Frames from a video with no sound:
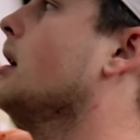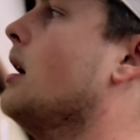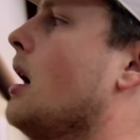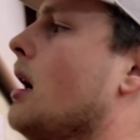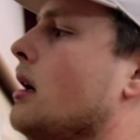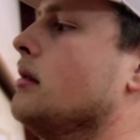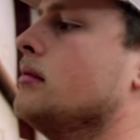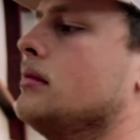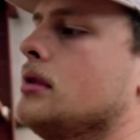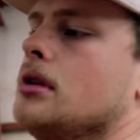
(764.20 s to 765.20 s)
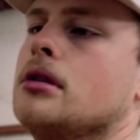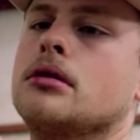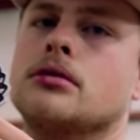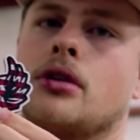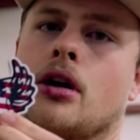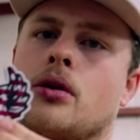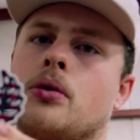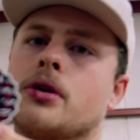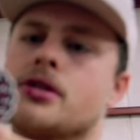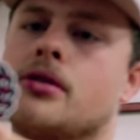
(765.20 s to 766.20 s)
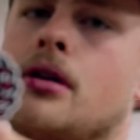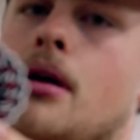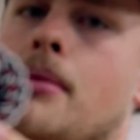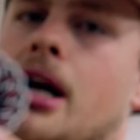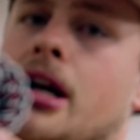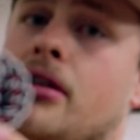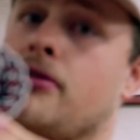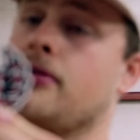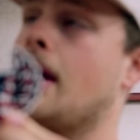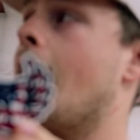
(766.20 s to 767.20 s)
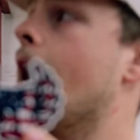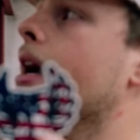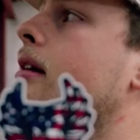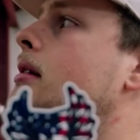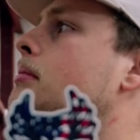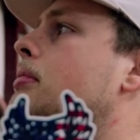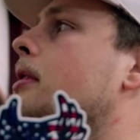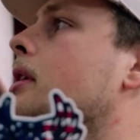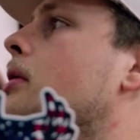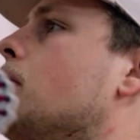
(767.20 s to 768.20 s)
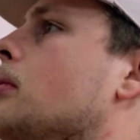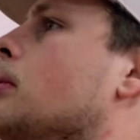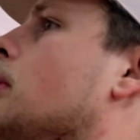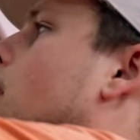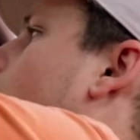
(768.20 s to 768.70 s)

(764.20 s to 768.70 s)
Dark Horse American flag, pretty cool.